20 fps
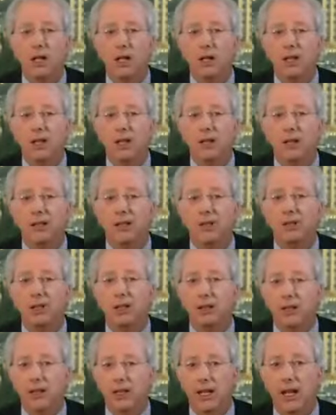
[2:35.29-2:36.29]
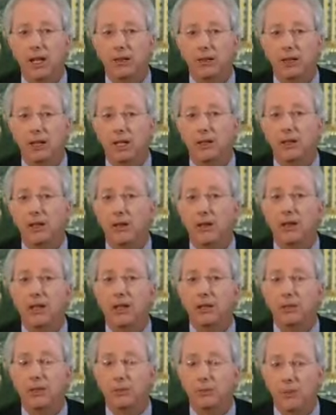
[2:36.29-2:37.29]
in singling out Qatar
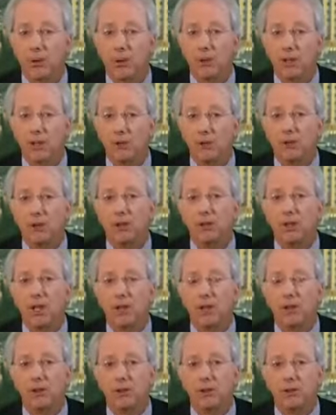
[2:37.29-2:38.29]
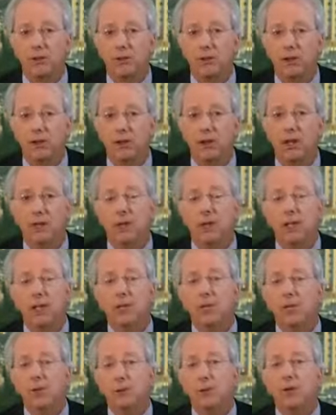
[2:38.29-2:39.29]
and supporting what the Saudis are doing.
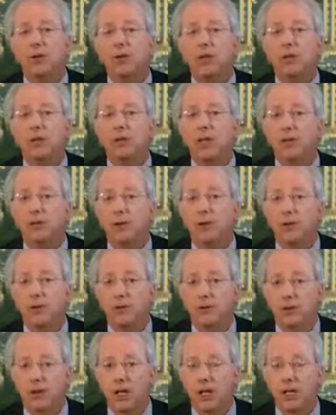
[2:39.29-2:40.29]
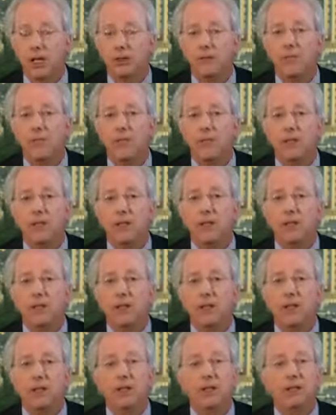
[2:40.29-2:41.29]
We see the Secretary of State
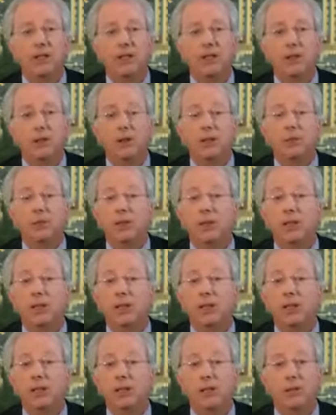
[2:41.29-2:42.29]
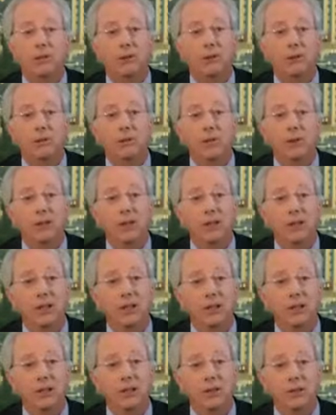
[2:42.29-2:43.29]
saying, look, we need
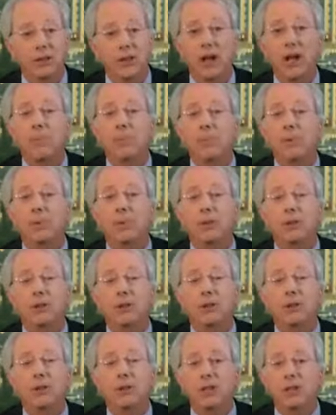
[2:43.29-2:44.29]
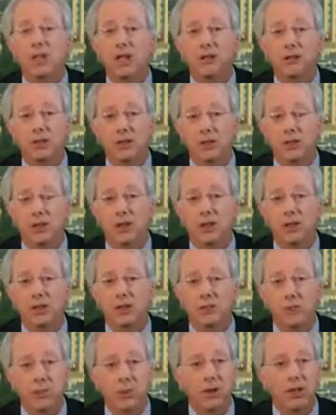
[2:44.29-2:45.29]
to stop or at least de-escalate. The
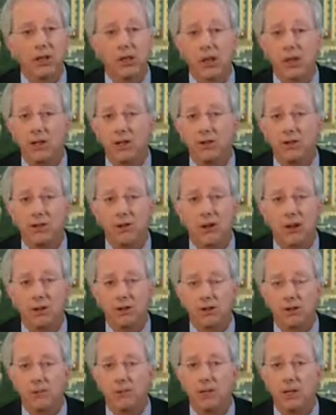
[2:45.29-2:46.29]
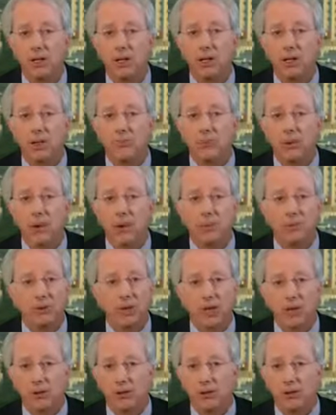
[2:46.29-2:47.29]
boycott is causing problems
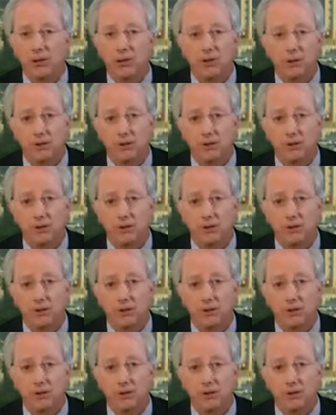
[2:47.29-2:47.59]
not only